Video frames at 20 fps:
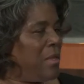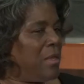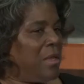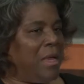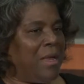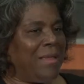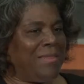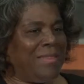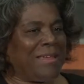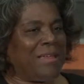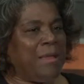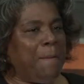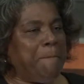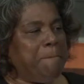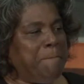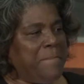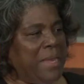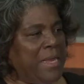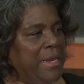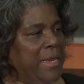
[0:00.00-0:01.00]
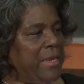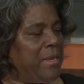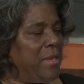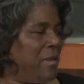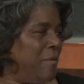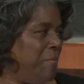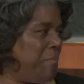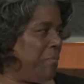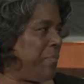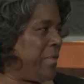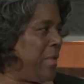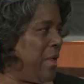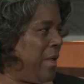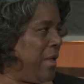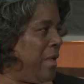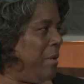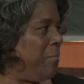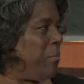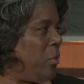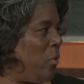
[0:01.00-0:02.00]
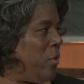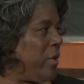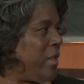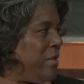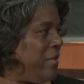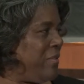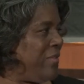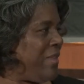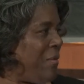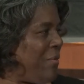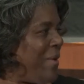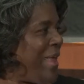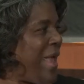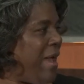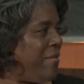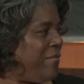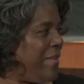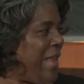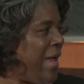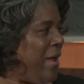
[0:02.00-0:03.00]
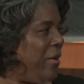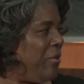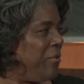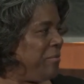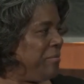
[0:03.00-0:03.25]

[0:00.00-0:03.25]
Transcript: uh, the committed employees that we have now.